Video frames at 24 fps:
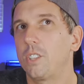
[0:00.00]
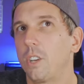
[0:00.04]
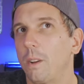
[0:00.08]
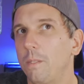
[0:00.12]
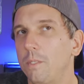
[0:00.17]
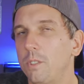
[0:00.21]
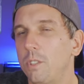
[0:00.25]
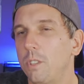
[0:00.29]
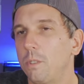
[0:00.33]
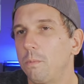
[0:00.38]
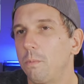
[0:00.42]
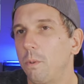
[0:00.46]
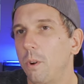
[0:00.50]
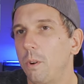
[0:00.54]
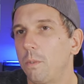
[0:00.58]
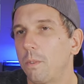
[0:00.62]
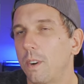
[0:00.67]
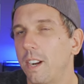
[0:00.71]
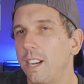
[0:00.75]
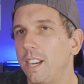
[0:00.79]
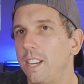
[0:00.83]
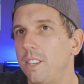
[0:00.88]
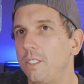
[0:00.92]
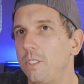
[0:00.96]
it's almost to the point
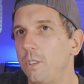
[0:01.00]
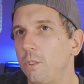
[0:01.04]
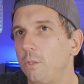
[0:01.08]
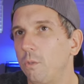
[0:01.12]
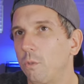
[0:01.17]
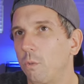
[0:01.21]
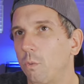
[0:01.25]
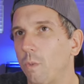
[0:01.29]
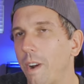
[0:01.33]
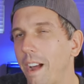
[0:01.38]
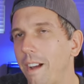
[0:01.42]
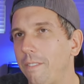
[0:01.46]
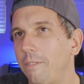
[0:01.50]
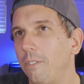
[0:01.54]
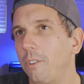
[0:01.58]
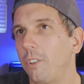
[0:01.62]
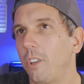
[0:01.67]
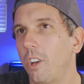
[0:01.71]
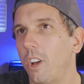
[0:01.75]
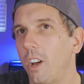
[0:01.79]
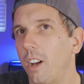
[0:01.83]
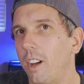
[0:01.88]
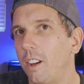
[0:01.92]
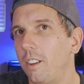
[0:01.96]
where I need to
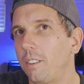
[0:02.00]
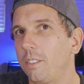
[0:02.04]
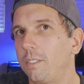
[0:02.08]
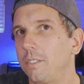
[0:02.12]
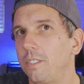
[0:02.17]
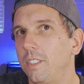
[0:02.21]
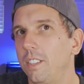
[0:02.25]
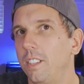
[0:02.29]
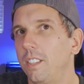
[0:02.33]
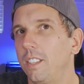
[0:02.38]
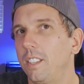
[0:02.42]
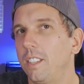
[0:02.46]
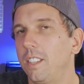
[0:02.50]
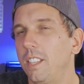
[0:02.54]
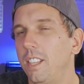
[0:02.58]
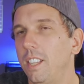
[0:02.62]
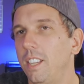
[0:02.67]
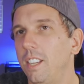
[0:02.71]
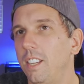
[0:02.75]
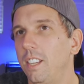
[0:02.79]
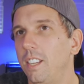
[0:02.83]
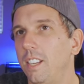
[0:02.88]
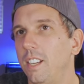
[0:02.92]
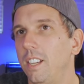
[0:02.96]
raffle off
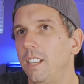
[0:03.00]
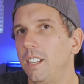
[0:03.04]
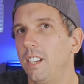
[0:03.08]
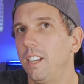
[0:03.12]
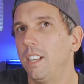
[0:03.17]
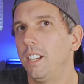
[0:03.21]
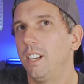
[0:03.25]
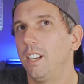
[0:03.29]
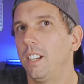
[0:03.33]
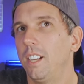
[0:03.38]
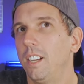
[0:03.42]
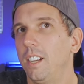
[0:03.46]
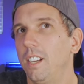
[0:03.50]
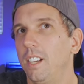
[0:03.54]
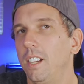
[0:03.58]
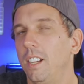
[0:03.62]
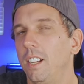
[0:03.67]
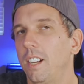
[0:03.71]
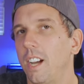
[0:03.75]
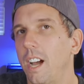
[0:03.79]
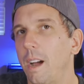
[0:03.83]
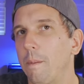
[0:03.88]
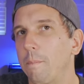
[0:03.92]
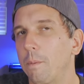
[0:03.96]
the
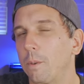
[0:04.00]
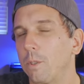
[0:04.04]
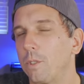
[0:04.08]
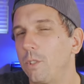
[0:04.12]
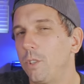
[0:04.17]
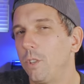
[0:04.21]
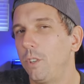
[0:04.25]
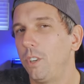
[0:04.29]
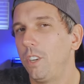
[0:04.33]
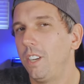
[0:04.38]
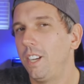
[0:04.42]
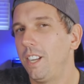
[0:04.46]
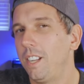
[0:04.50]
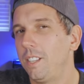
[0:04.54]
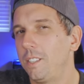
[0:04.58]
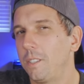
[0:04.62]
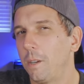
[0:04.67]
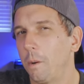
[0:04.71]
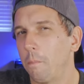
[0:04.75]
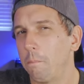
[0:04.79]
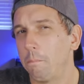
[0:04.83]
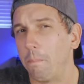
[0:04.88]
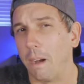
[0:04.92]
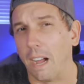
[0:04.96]
opportunity
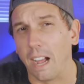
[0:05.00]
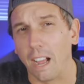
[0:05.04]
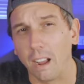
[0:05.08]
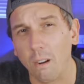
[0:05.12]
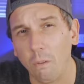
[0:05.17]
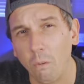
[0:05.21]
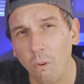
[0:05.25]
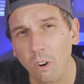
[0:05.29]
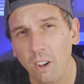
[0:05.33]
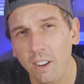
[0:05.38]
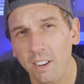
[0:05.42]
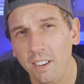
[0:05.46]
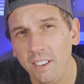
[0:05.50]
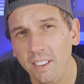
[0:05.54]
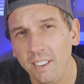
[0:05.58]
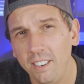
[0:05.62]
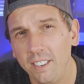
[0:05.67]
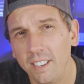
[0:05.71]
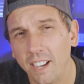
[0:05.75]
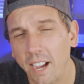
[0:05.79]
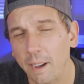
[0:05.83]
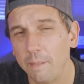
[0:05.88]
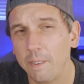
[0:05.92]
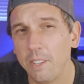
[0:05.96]
to buy one.
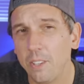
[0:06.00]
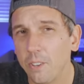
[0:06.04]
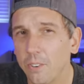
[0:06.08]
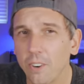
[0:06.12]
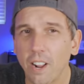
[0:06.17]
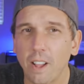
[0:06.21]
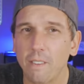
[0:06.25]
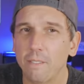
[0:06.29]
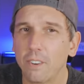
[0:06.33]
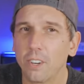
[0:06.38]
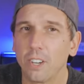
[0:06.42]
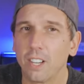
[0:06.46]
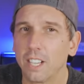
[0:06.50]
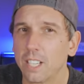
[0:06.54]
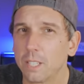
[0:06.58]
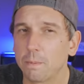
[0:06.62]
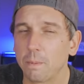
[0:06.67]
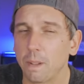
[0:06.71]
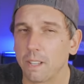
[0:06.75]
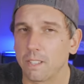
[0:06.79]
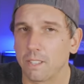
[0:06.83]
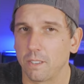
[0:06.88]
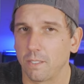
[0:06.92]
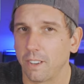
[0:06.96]
I mean, they're not very
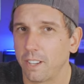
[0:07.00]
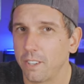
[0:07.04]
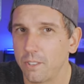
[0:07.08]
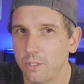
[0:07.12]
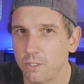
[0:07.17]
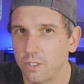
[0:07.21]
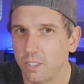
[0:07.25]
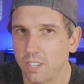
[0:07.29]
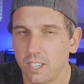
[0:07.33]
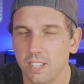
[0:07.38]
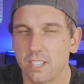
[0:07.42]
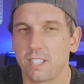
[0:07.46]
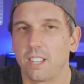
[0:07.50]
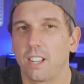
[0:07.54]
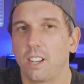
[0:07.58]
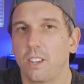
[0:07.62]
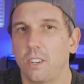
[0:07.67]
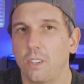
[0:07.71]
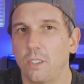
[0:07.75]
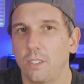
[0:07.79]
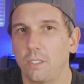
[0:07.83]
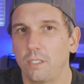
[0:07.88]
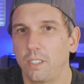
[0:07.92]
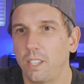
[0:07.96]
expensive. I usually
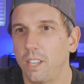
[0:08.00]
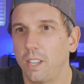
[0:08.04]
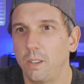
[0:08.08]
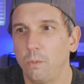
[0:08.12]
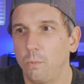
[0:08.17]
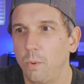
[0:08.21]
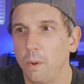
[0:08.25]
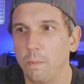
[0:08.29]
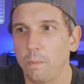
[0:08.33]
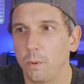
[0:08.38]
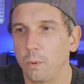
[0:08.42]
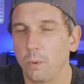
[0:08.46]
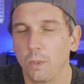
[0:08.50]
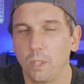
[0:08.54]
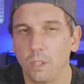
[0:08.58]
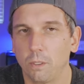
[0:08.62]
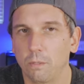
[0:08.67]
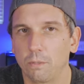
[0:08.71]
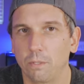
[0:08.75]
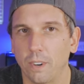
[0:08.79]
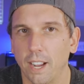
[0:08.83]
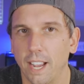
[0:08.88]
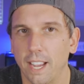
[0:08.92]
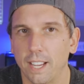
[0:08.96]
sell the Weeping Willow
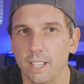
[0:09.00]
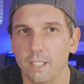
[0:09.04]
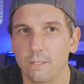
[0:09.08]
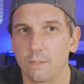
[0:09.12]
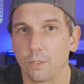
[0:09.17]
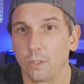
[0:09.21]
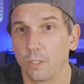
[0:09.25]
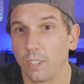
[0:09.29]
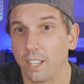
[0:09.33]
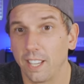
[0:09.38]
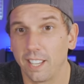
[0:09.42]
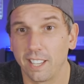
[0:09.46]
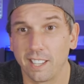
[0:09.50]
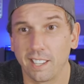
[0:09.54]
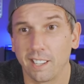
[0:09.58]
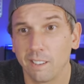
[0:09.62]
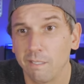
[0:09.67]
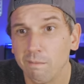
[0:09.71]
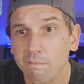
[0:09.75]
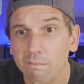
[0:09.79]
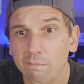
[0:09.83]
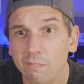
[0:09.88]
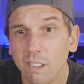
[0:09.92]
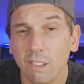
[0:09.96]
frags for like
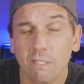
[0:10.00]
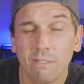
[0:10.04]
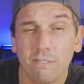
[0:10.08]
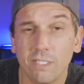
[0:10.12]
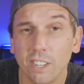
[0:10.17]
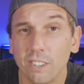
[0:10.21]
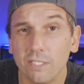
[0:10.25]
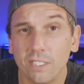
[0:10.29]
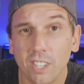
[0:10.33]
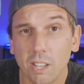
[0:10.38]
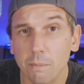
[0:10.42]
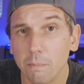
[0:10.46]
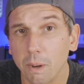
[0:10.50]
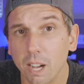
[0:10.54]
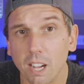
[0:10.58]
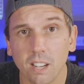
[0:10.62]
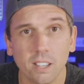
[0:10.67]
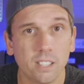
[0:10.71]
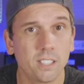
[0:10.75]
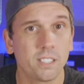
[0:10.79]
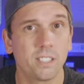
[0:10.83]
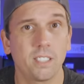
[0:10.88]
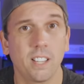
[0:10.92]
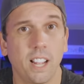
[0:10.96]
50
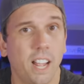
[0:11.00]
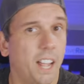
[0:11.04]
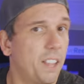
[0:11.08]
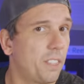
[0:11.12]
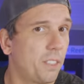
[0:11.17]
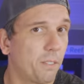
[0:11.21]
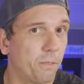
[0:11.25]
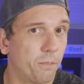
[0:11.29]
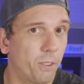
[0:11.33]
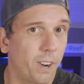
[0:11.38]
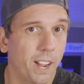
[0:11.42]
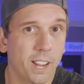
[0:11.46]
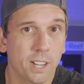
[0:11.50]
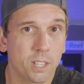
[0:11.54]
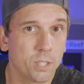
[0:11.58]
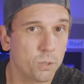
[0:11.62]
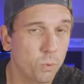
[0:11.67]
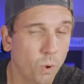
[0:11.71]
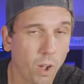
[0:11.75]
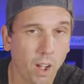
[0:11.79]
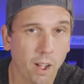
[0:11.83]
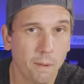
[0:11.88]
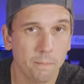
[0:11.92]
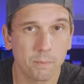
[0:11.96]
bucks at the frag
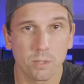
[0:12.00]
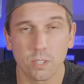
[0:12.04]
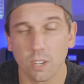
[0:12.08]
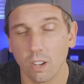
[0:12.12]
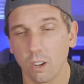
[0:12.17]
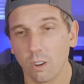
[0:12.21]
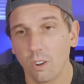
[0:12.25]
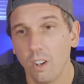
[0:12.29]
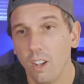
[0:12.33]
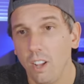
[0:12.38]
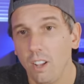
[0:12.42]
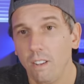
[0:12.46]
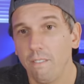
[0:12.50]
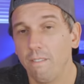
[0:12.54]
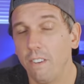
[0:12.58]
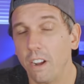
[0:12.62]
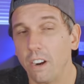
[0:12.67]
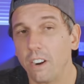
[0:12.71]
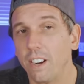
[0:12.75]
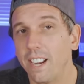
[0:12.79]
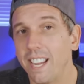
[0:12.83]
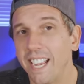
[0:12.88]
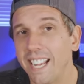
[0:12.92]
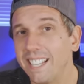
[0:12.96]
swap. So
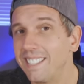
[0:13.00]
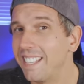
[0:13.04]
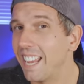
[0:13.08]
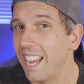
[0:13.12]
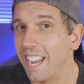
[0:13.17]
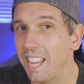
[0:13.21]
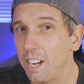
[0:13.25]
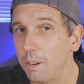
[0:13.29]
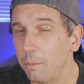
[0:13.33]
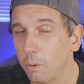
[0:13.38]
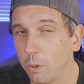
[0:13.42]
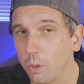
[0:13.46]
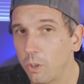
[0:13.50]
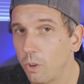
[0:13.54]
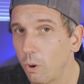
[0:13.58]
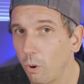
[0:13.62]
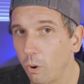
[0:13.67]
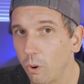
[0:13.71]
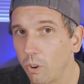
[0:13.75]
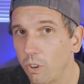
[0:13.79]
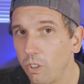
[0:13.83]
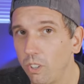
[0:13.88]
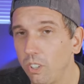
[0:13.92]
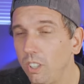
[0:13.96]
very attainable
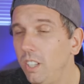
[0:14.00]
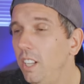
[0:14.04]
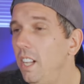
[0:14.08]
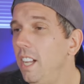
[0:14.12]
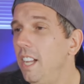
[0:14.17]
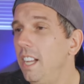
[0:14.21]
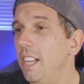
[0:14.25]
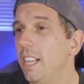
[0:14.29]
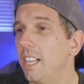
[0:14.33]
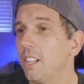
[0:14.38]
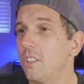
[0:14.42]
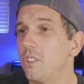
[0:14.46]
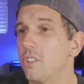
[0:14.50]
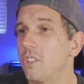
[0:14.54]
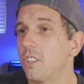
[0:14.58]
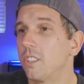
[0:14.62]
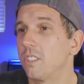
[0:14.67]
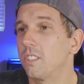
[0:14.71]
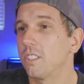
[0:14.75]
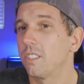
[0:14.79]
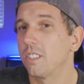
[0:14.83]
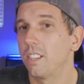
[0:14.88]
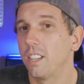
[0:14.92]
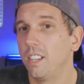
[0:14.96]
coral. It's
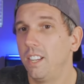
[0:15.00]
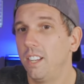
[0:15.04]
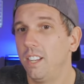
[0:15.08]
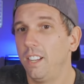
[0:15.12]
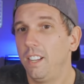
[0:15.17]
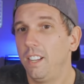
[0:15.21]
just